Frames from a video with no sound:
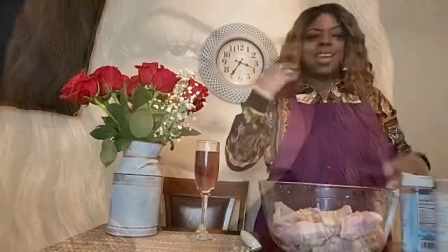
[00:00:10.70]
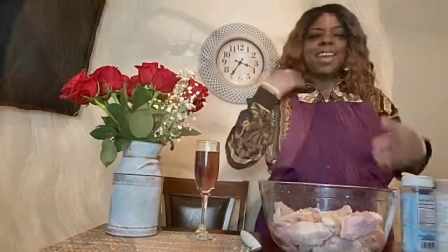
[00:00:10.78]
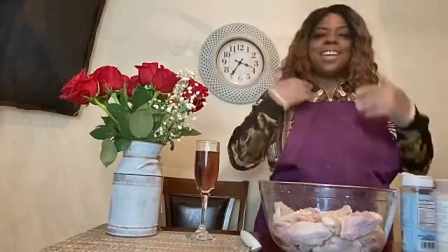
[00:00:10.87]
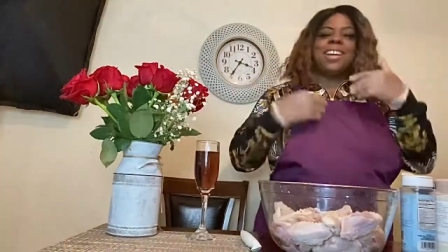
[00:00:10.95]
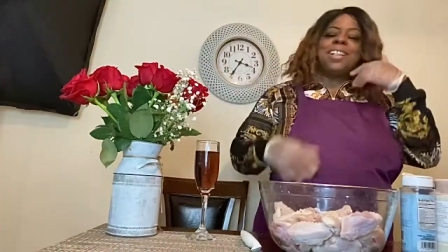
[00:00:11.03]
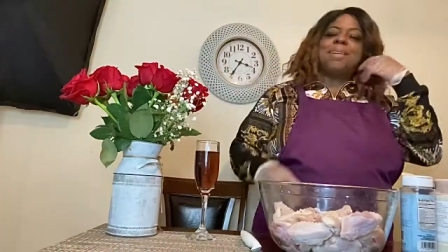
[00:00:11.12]

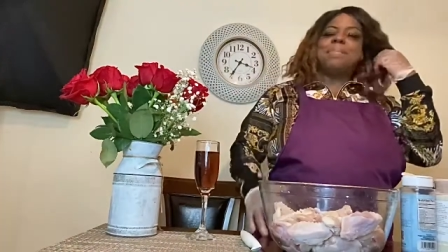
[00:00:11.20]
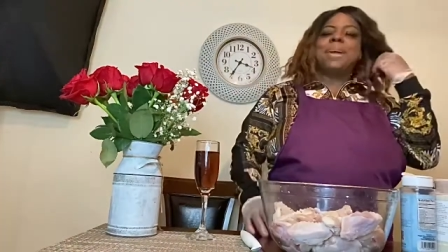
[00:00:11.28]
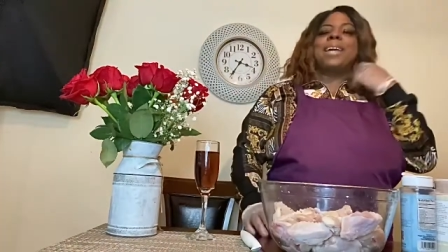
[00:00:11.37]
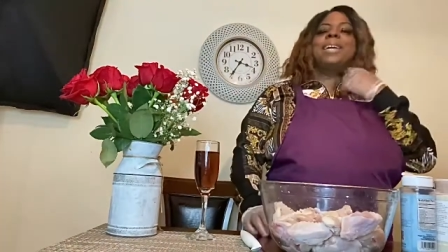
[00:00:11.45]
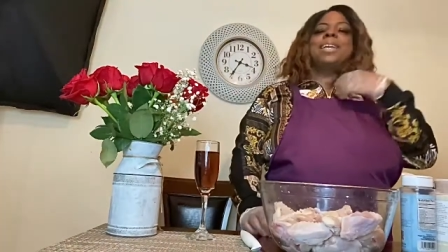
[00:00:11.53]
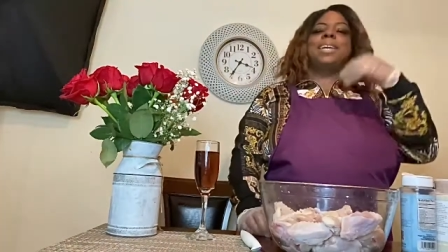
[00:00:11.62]
y'all, I'm
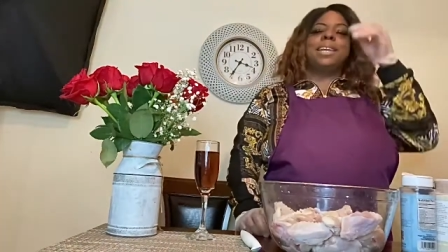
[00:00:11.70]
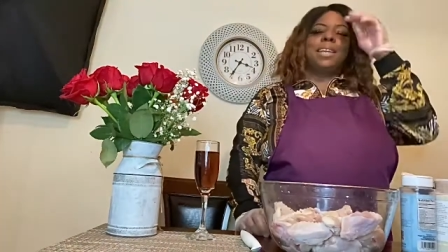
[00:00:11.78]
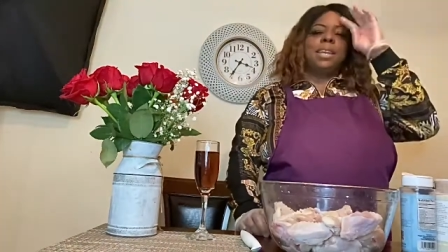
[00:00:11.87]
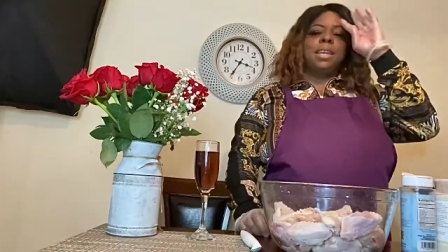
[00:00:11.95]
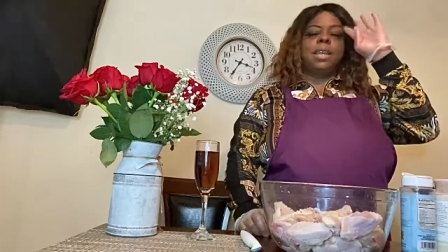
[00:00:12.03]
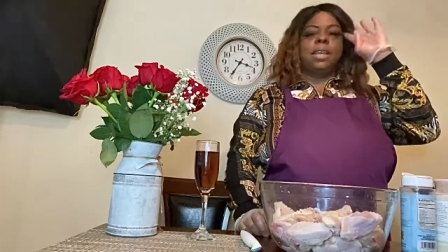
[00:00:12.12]
back again.
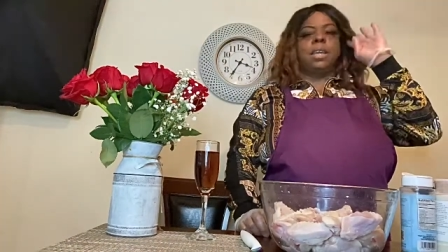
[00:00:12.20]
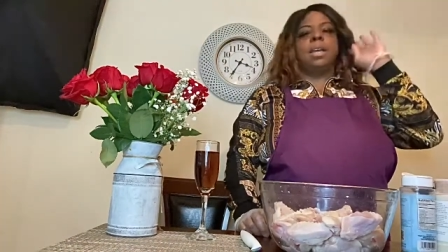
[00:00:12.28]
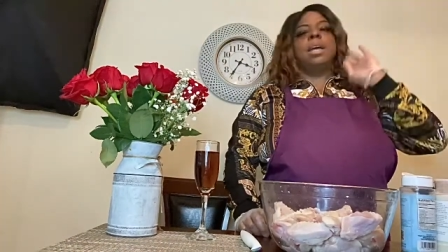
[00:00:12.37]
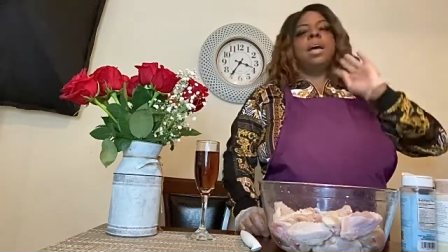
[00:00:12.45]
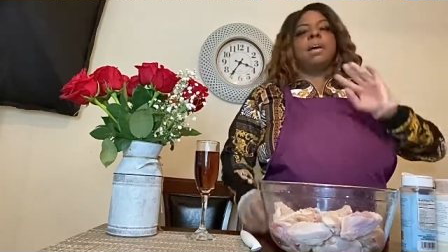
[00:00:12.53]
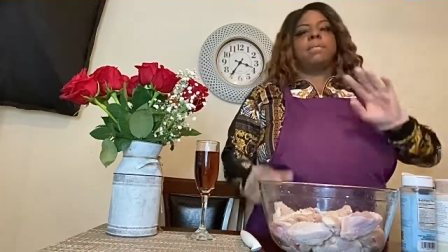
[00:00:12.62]

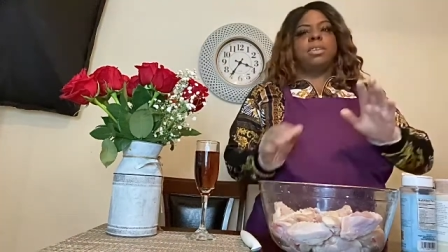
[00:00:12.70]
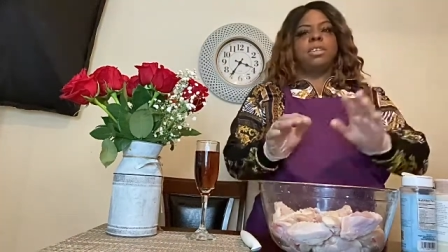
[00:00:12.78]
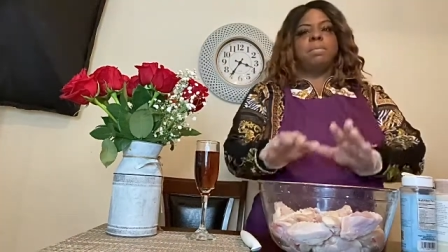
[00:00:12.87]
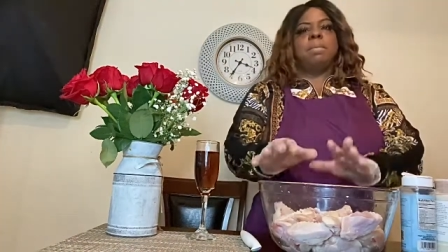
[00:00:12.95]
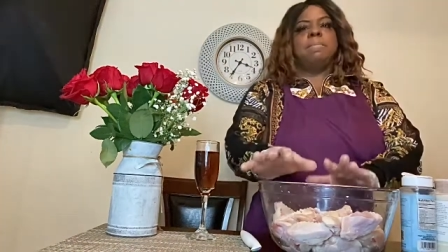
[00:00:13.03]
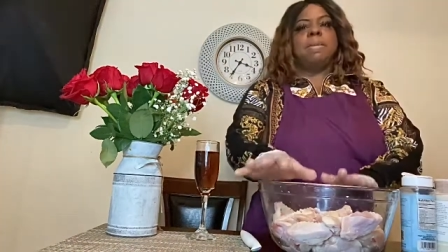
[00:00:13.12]
I'm going to
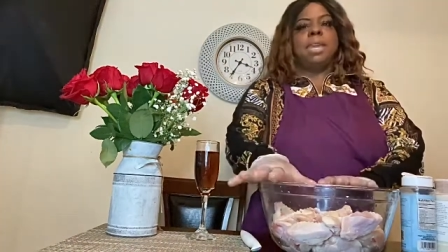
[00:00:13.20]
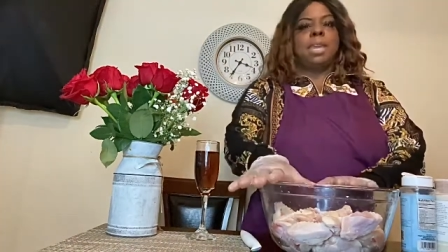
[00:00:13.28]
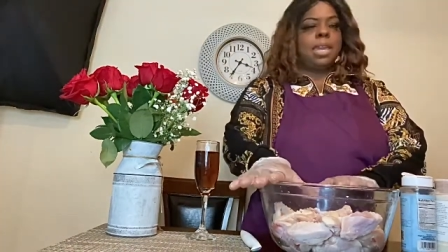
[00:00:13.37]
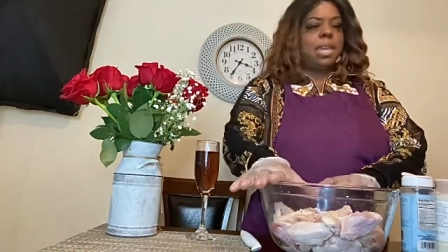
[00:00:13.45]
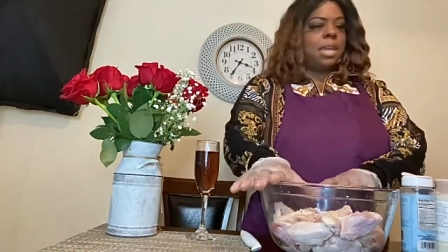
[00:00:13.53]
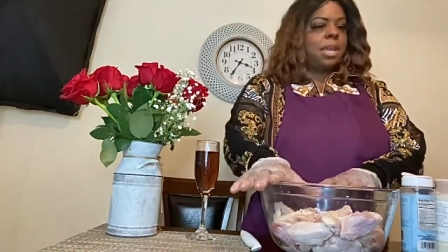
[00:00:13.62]
be
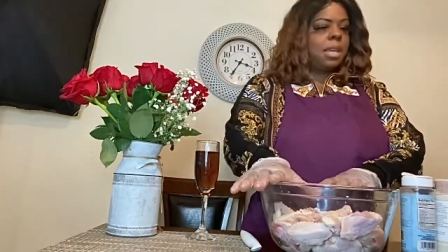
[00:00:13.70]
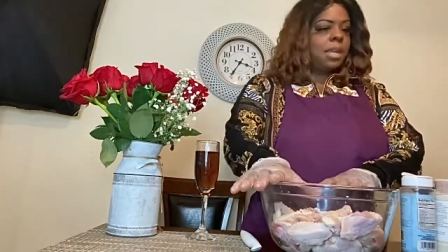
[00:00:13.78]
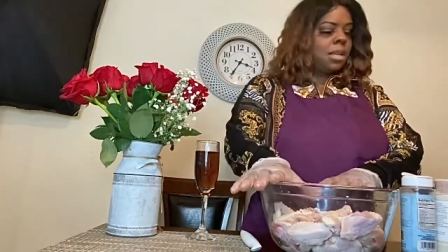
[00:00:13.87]
making